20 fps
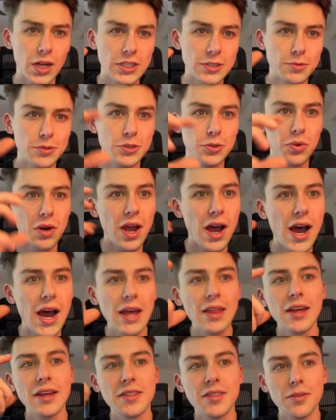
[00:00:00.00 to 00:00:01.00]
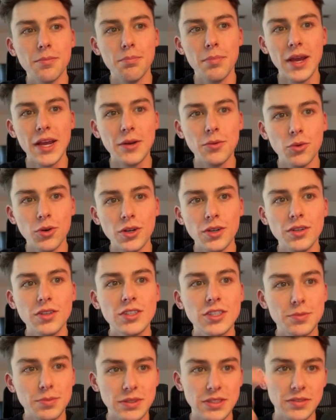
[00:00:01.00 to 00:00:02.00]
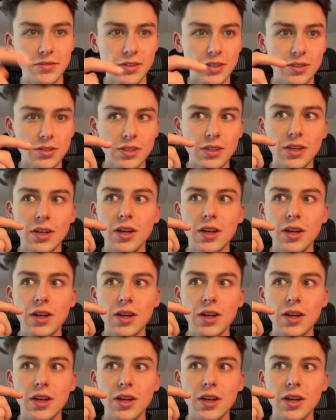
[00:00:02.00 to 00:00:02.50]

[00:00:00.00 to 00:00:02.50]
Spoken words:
but you want to highlight the main one specifically.